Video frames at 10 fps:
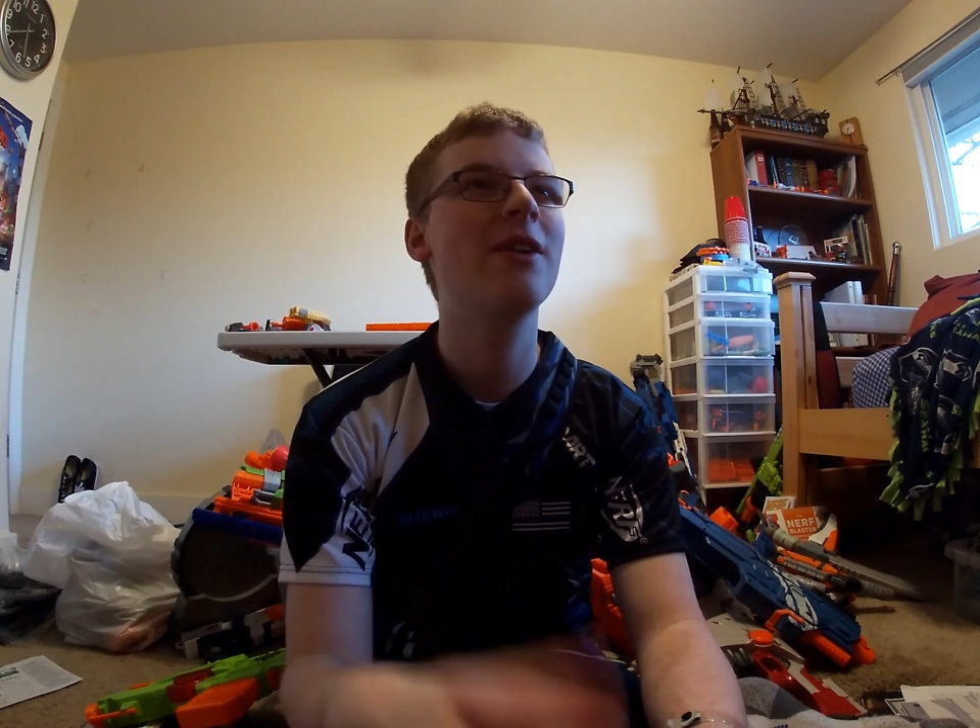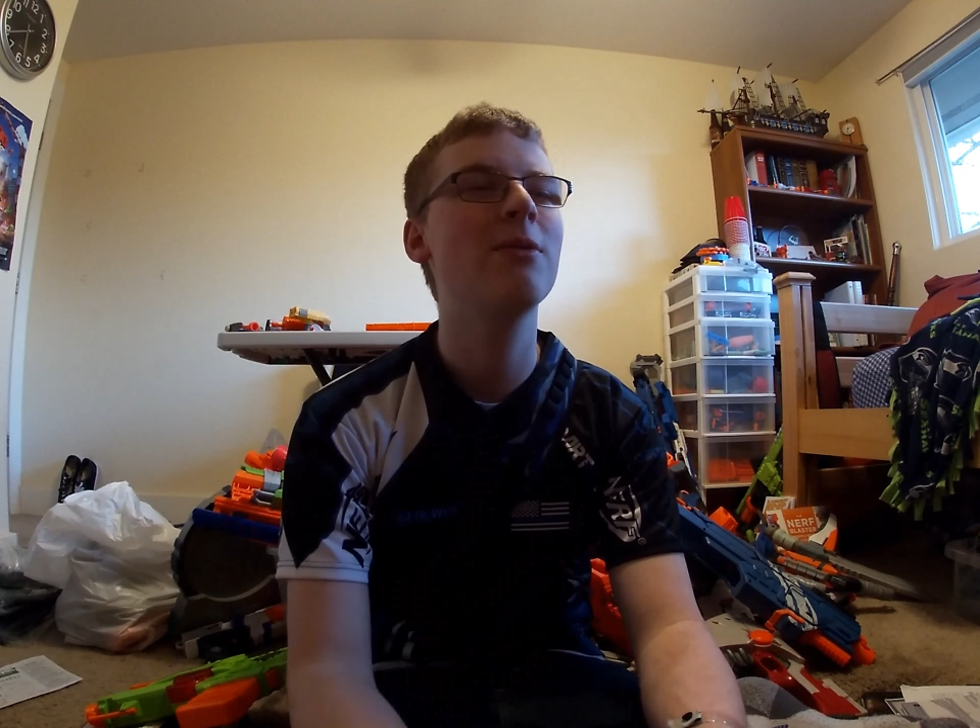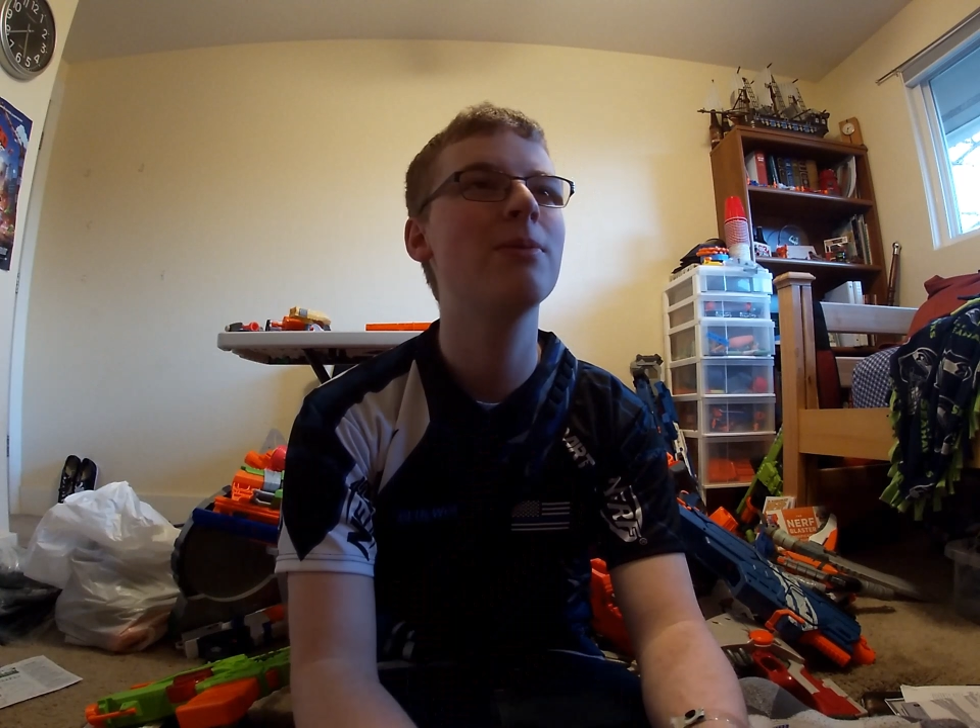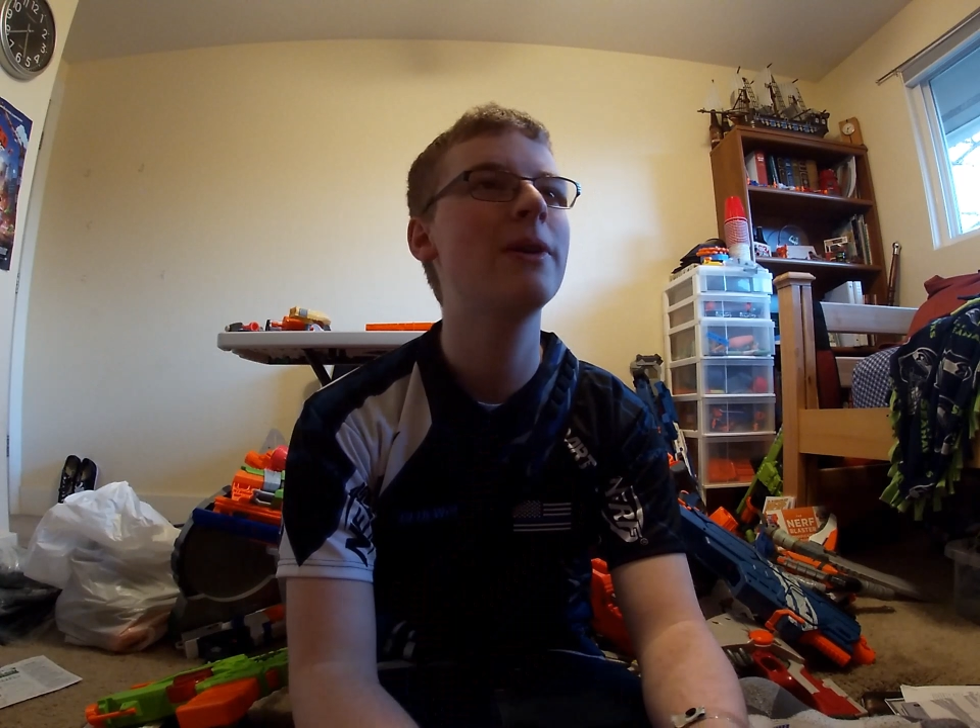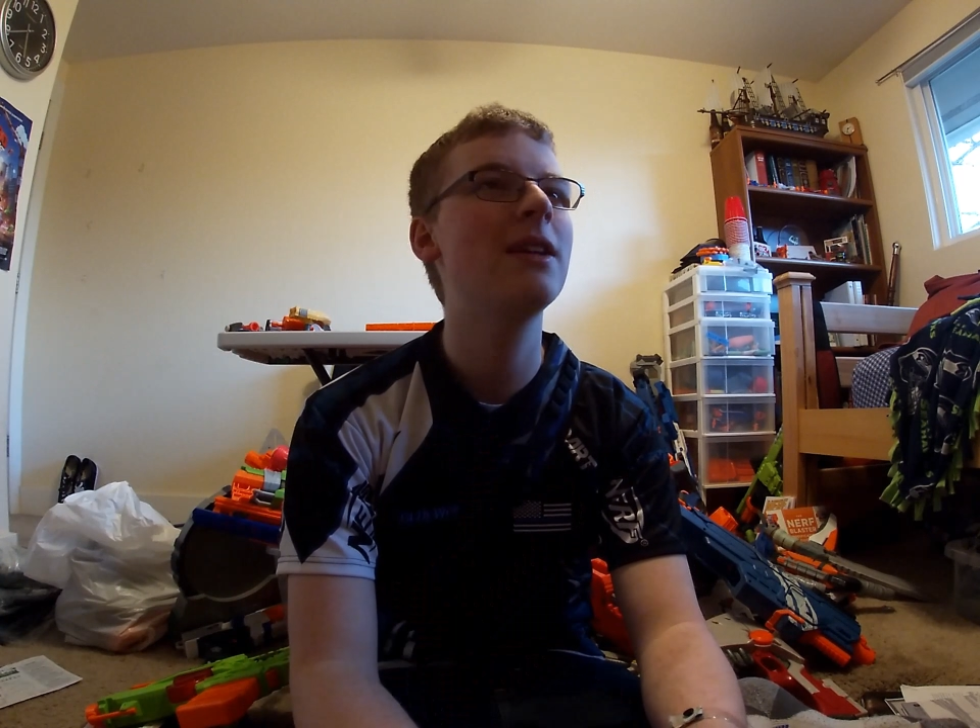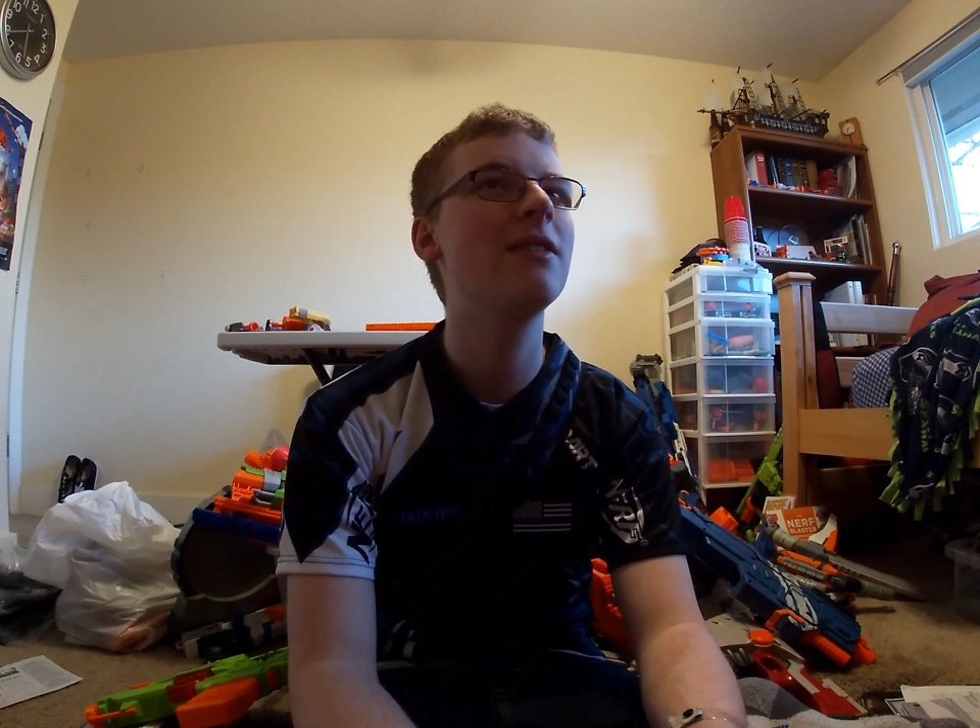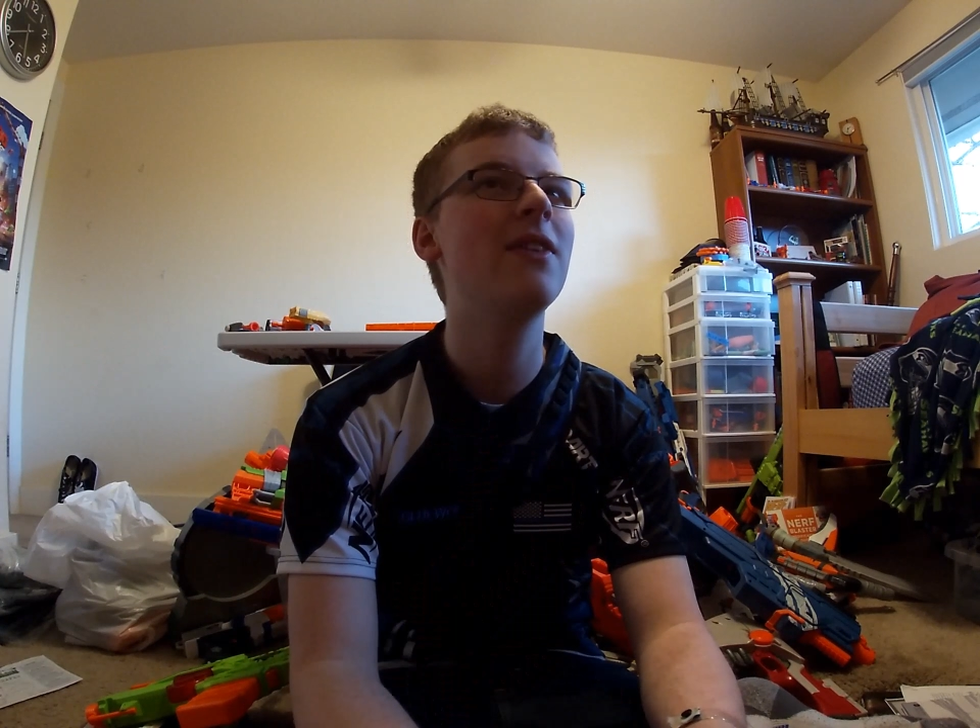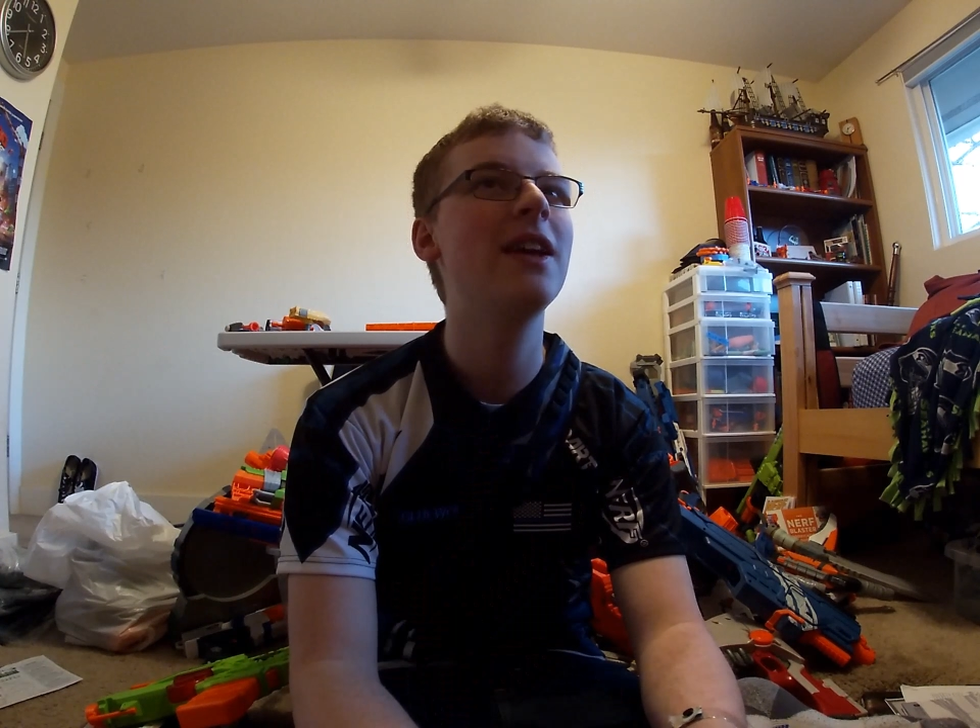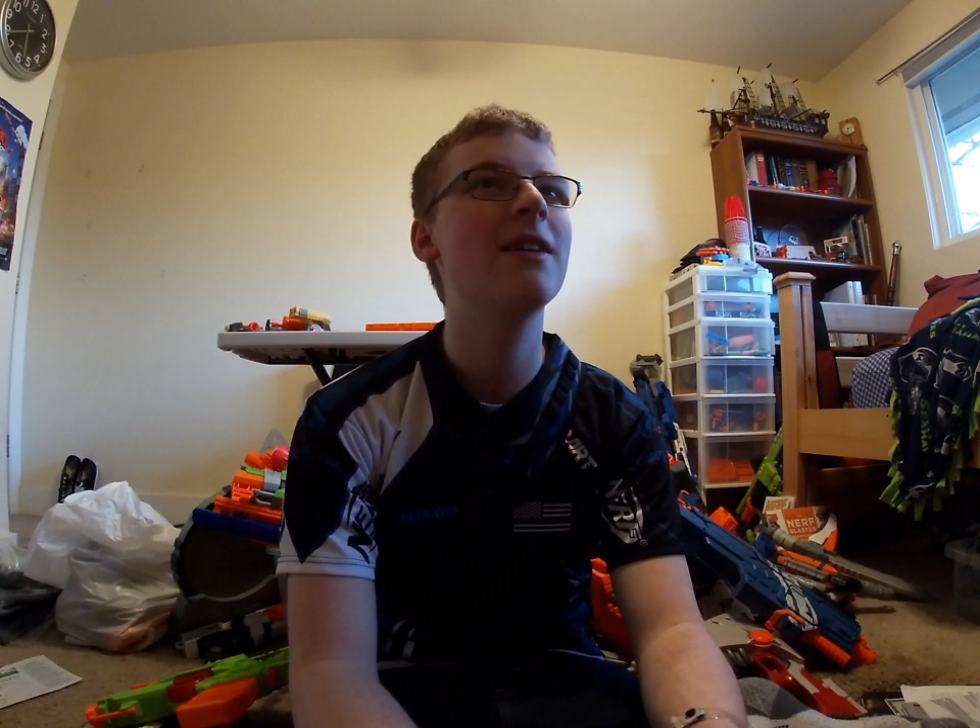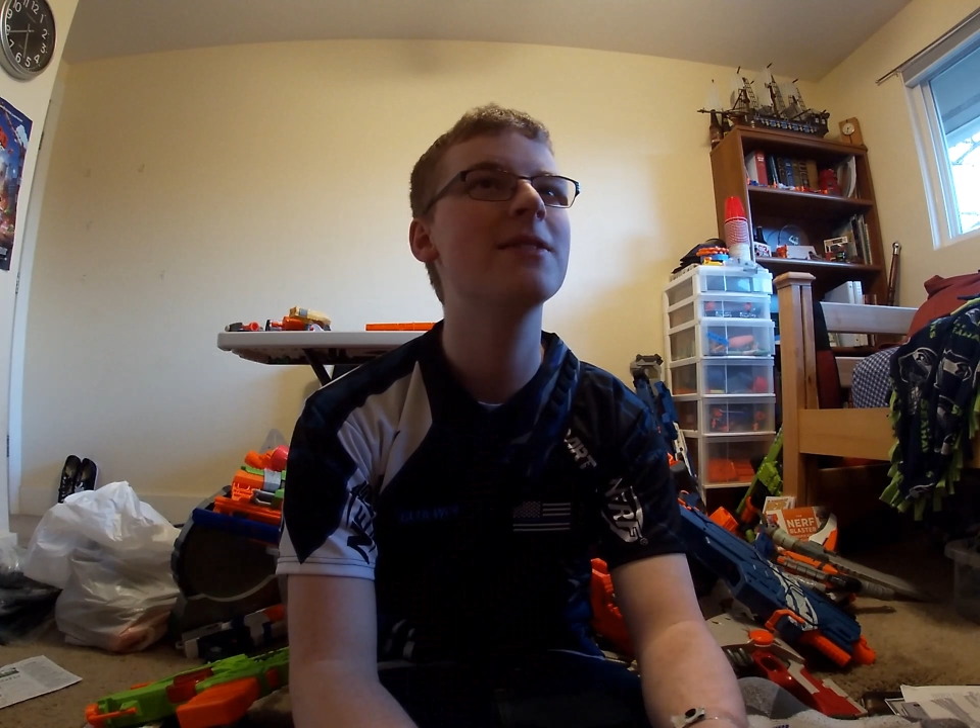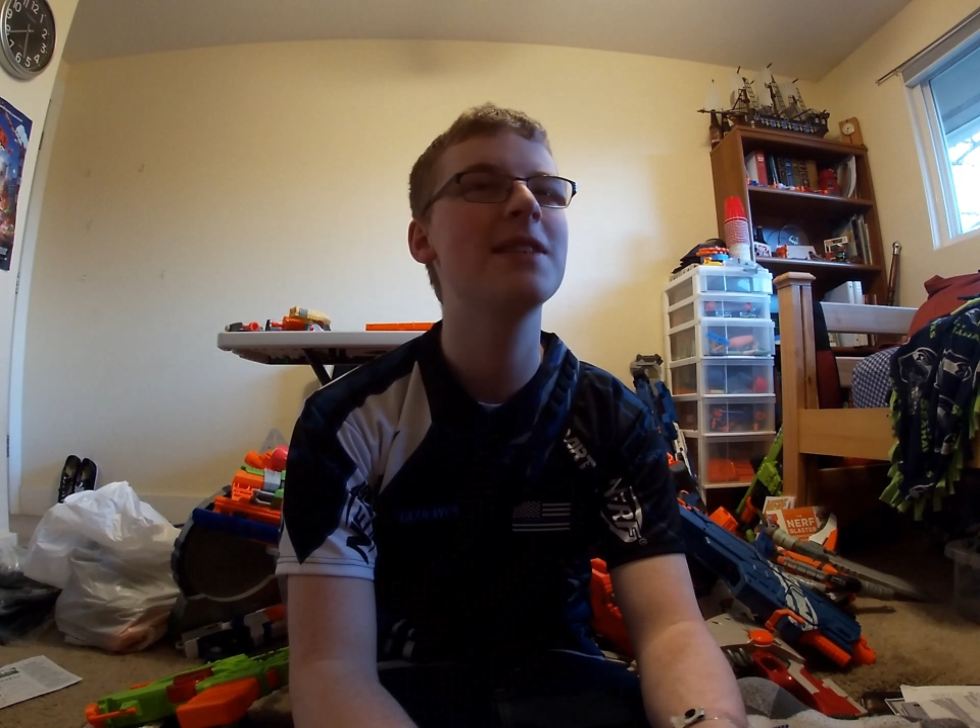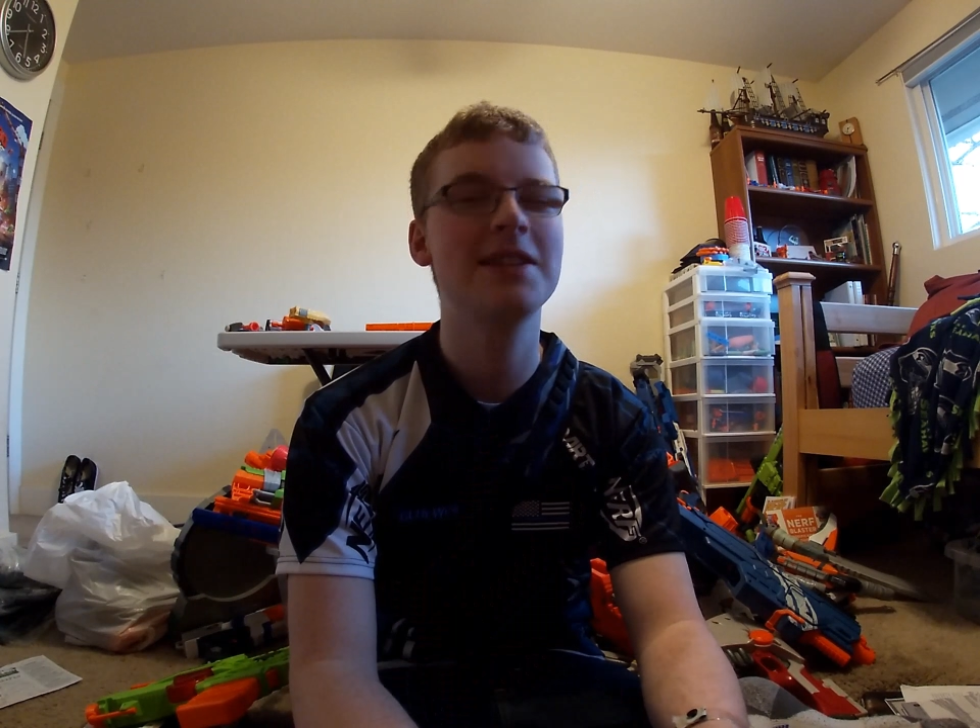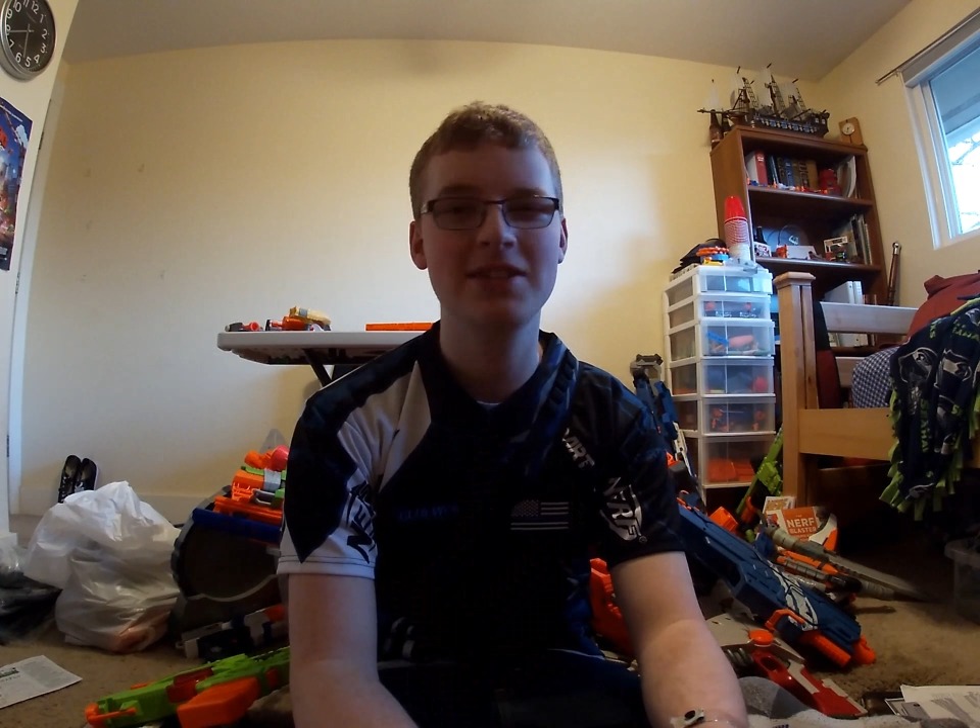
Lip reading: whole point of the video, is they